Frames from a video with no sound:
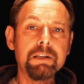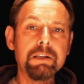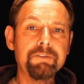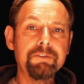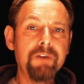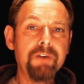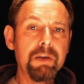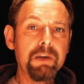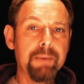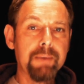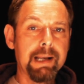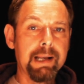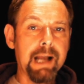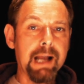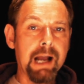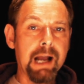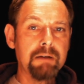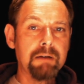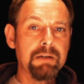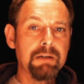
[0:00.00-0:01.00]
The following
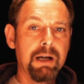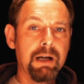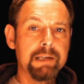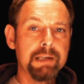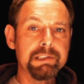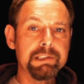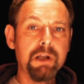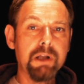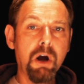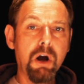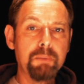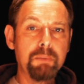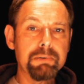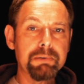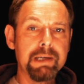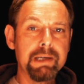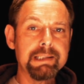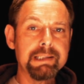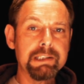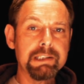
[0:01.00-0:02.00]
outlines the
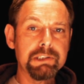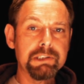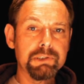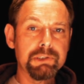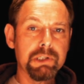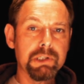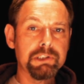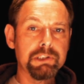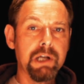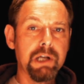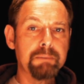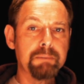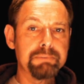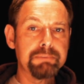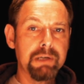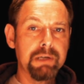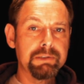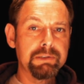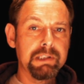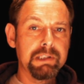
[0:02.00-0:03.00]
operating structure and
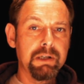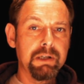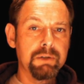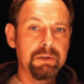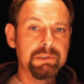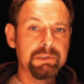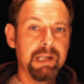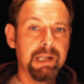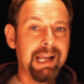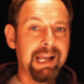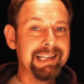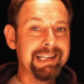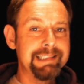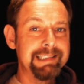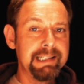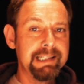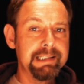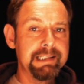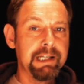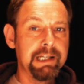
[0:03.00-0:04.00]
protocols
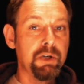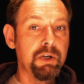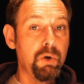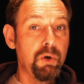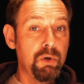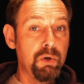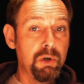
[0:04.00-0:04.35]
existing